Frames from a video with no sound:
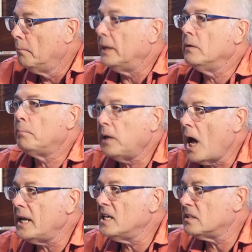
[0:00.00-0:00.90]
But
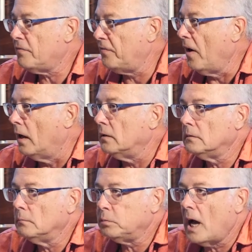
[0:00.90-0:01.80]
plot isn't fun.
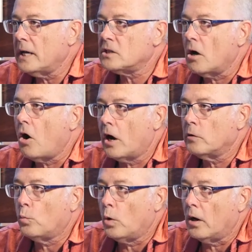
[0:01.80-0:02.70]
Plot is the
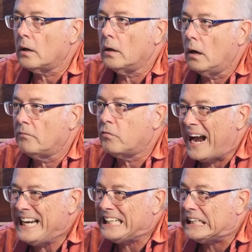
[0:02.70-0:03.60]
hard work of
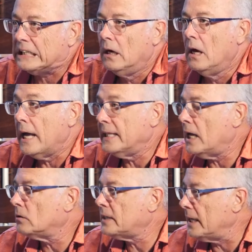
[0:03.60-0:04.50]
writing, and
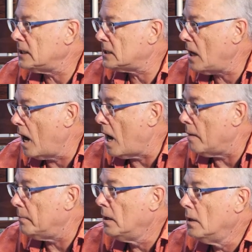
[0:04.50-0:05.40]
that takes
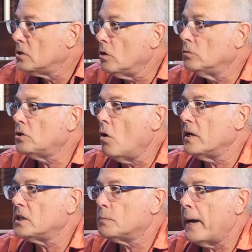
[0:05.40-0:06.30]
time. So don't
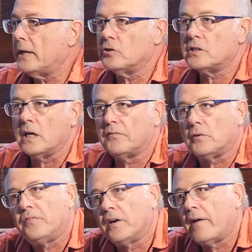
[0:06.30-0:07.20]
expect yourself
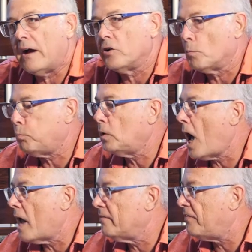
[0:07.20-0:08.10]
to figure out your
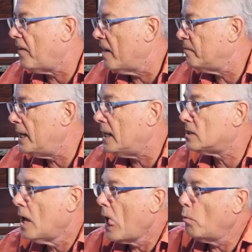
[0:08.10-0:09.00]
plot in five
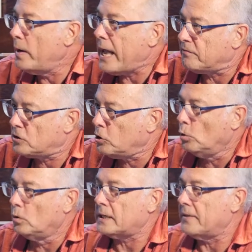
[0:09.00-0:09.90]
minutes we have
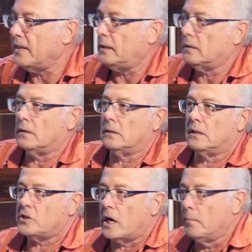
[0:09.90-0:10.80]
tools. I think the,
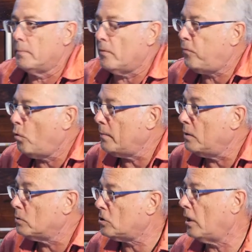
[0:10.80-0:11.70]
the gentleman before
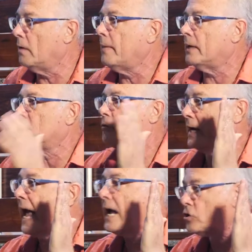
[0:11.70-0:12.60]
me was talking about the
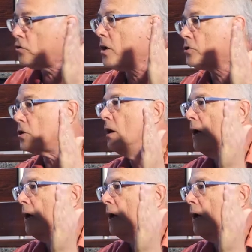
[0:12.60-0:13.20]
three act structure.